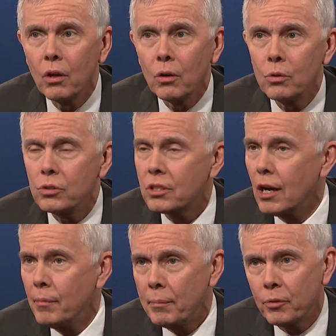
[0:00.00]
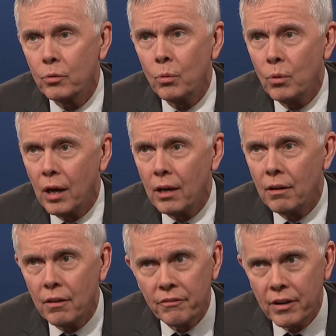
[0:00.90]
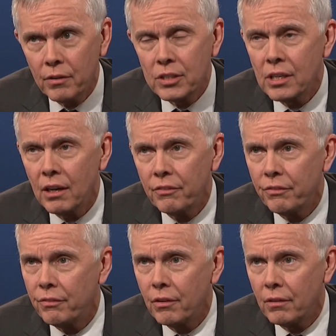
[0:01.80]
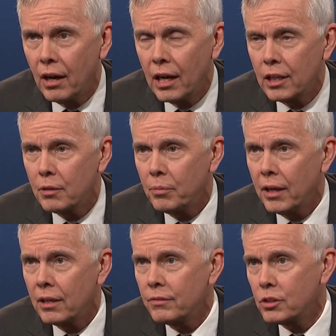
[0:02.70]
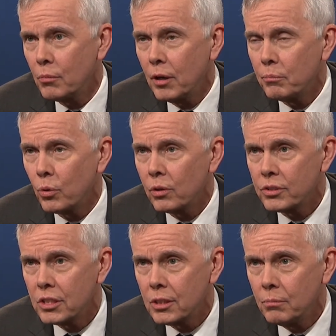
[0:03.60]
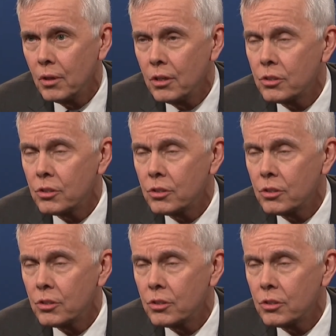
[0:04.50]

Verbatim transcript: who's come up through a very tough, highly competitive, somewhat brutal system.